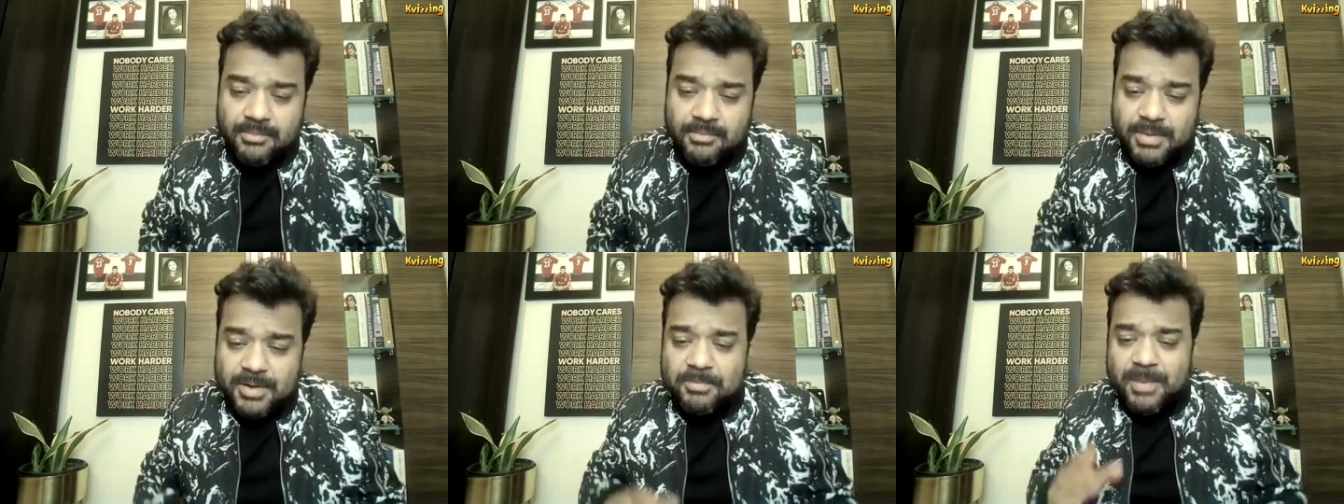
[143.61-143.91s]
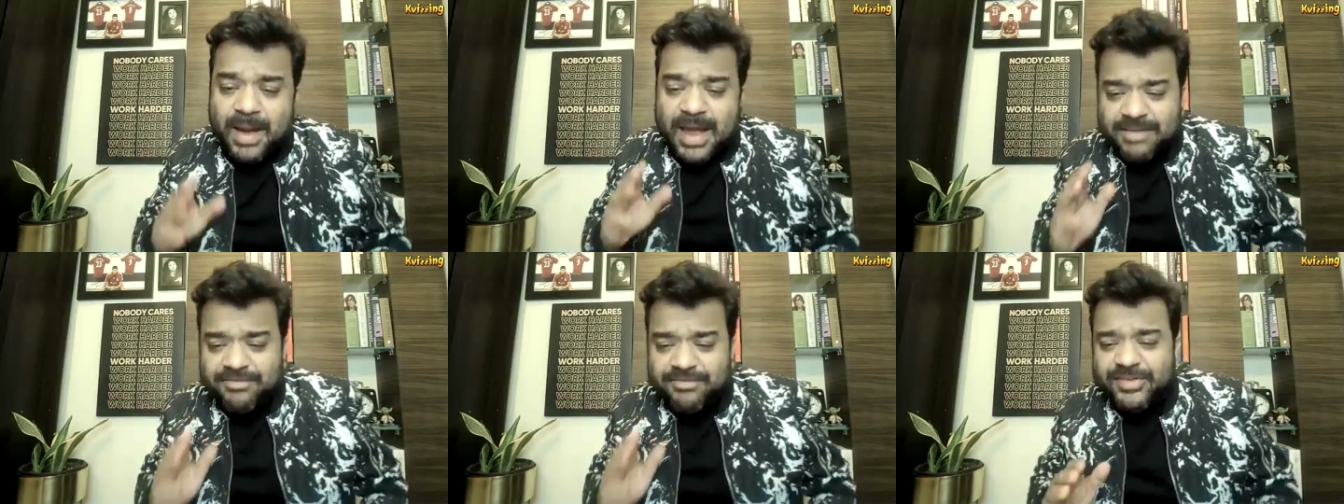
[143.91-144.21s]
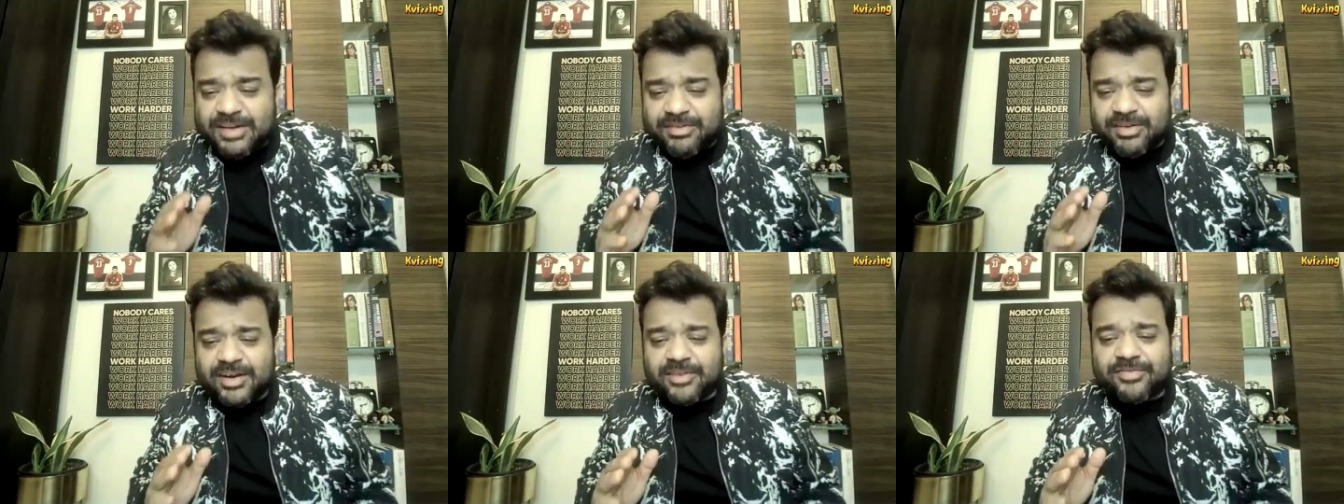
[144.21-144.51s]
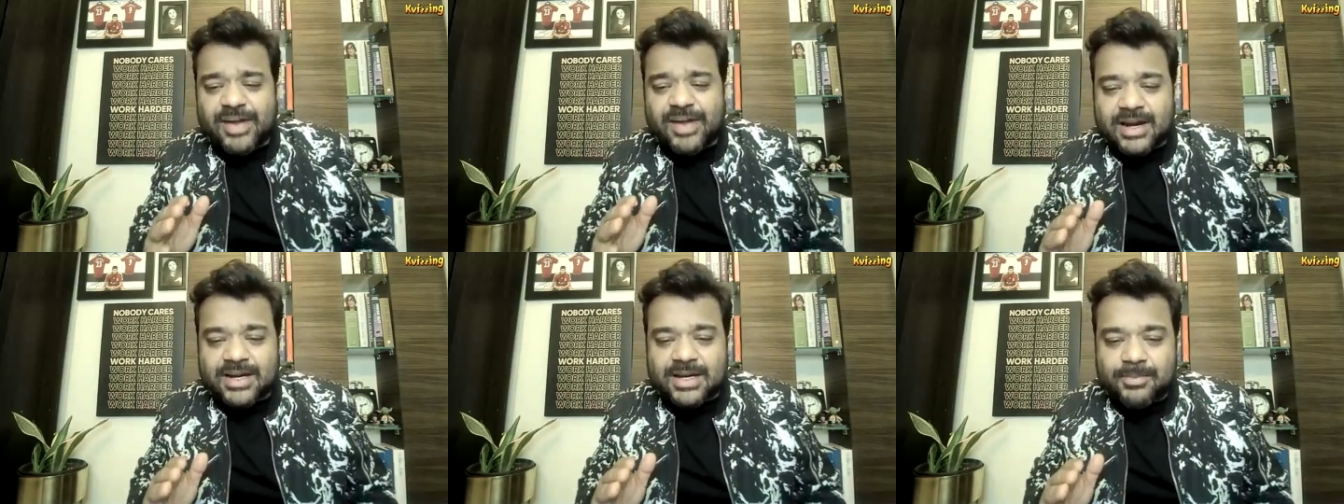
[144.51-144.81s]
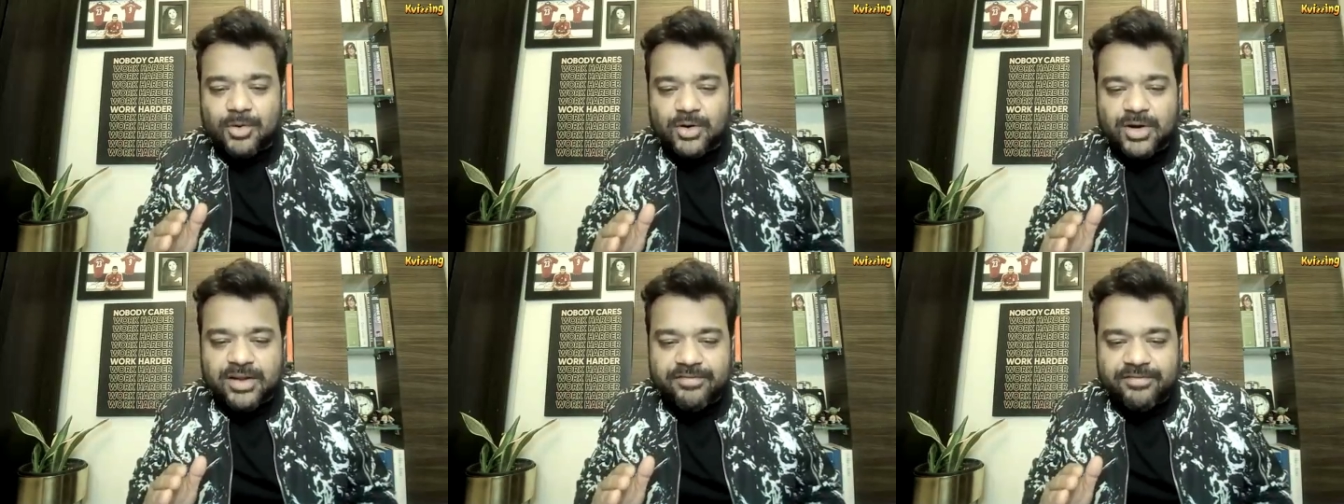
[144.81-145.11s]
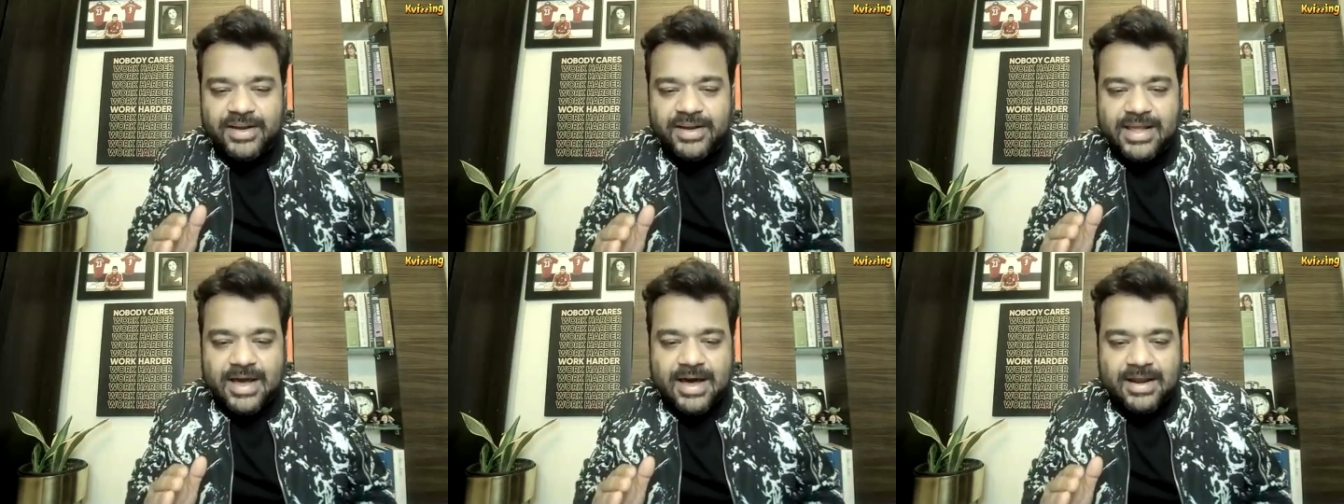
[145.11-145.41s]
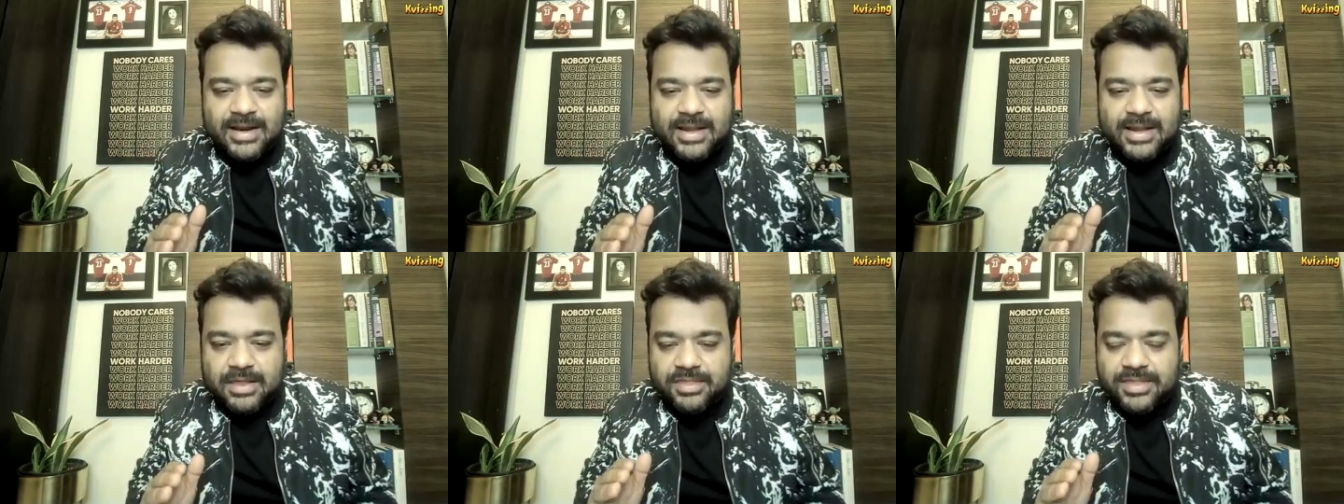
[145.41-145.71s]
But my favorite fact about
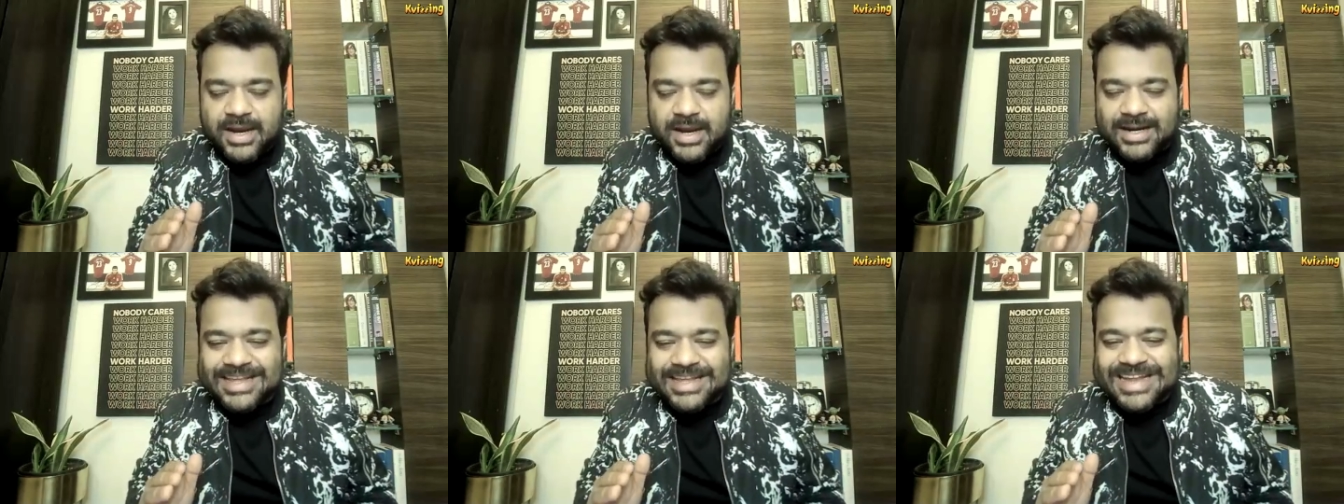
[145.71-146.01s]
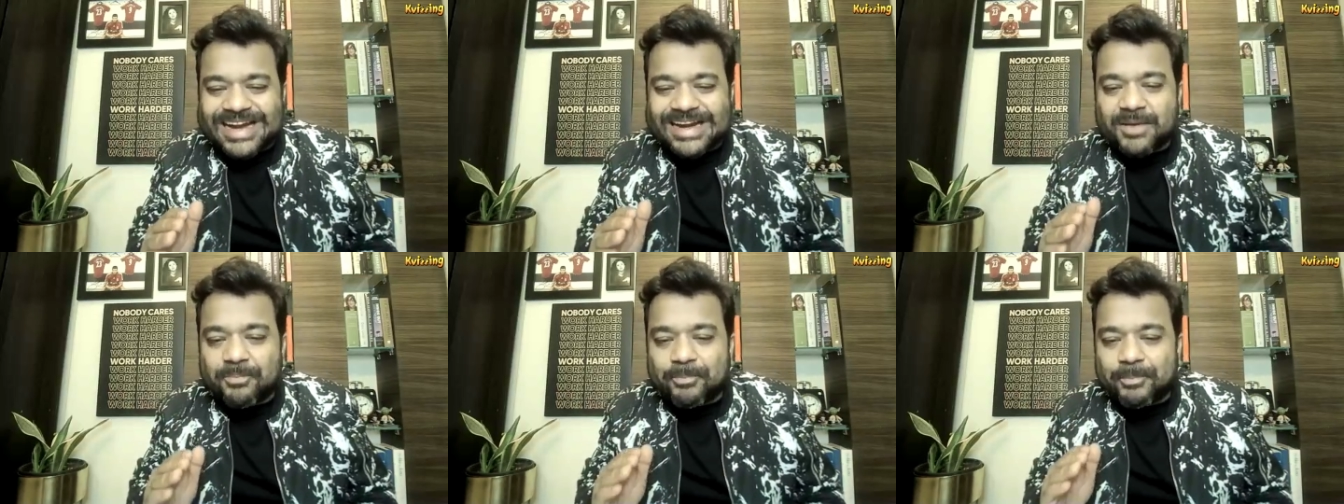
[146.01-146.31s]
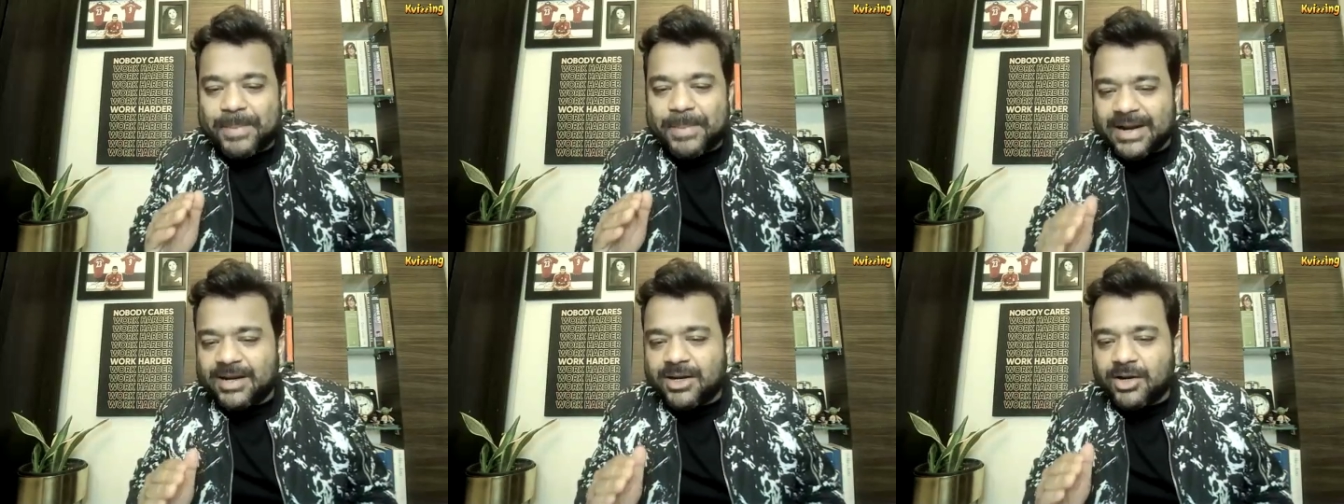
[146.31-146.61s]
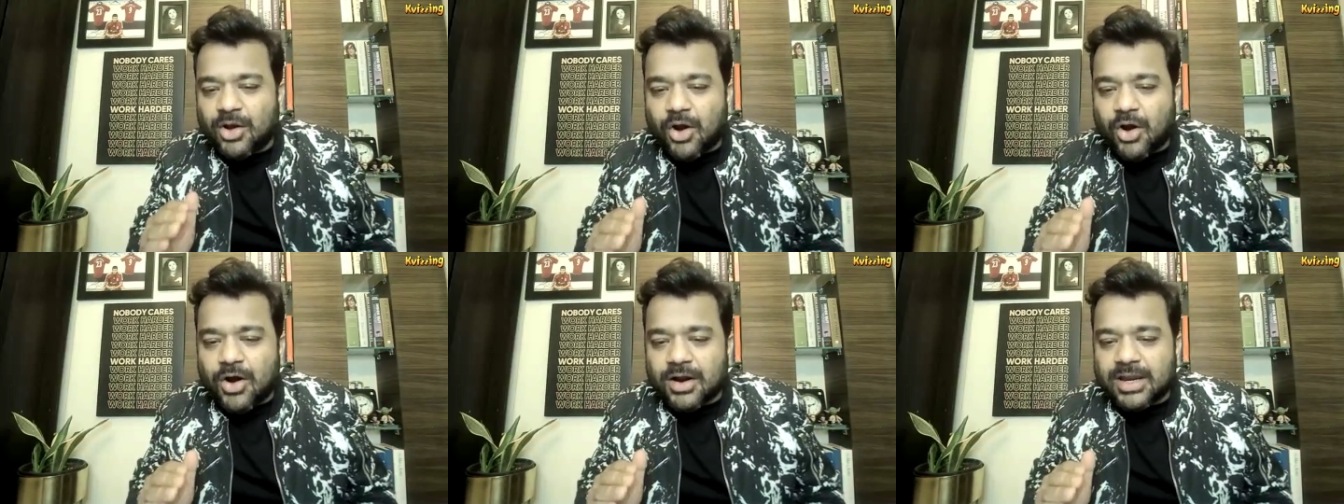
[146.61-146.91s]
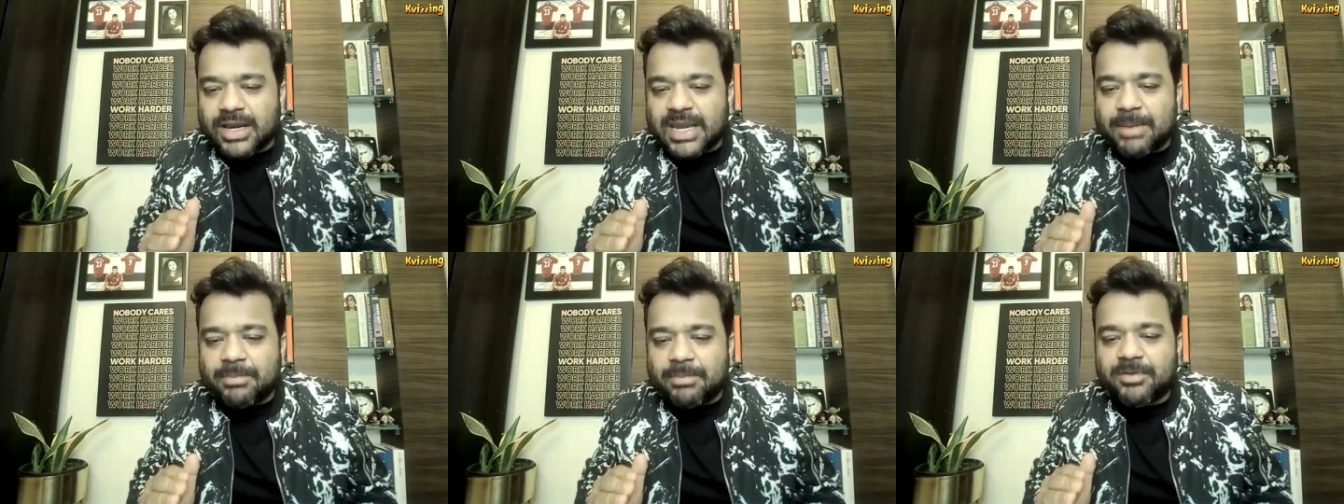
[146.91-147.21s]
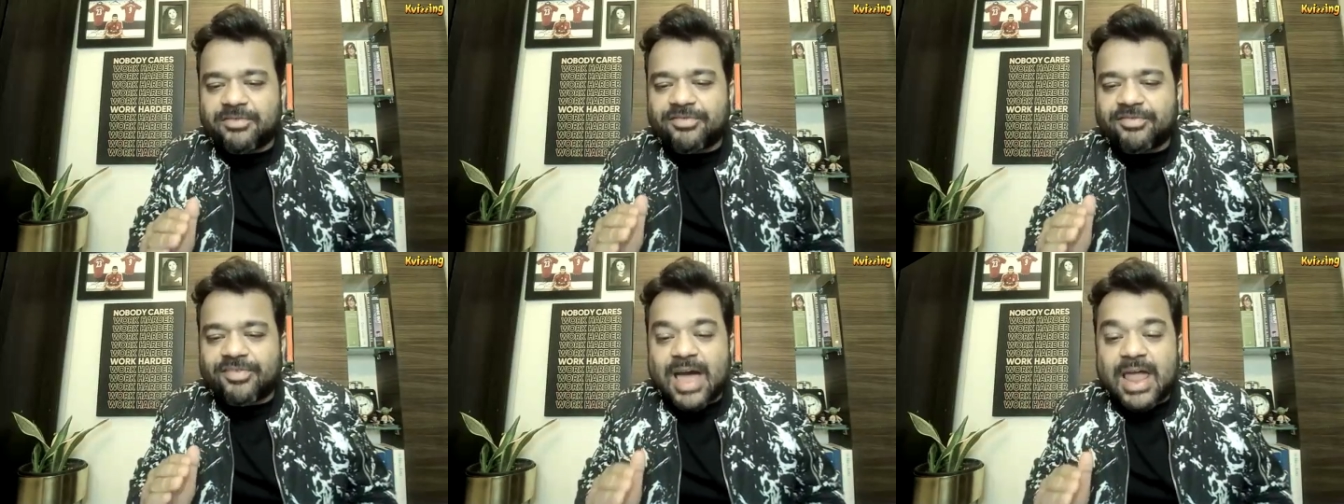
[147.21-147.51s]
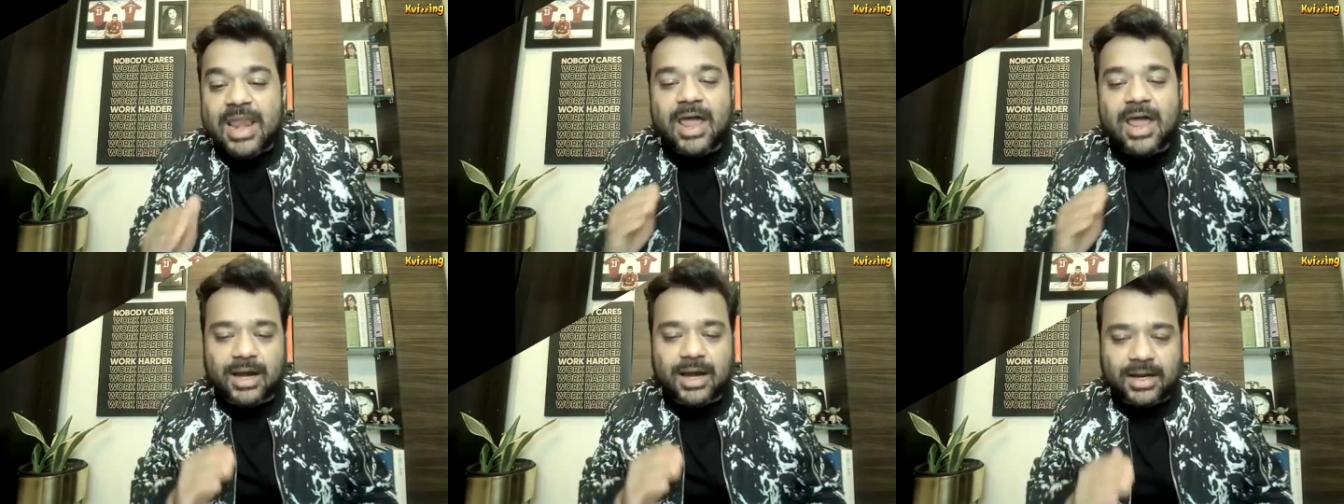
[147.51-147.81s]
FDR is that he had a pet dog named
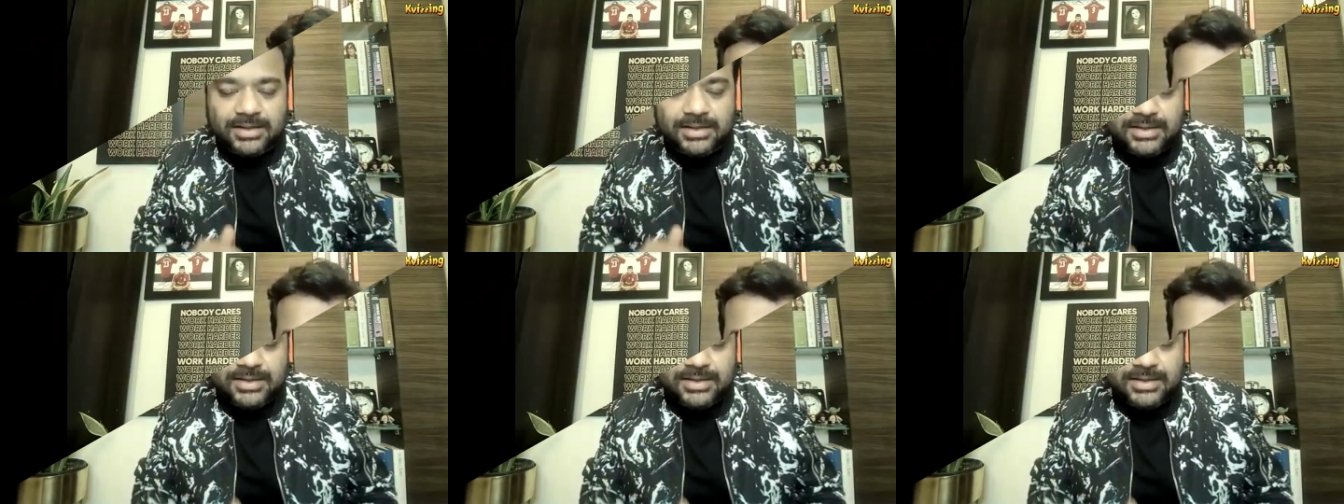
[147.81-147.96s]
Fala,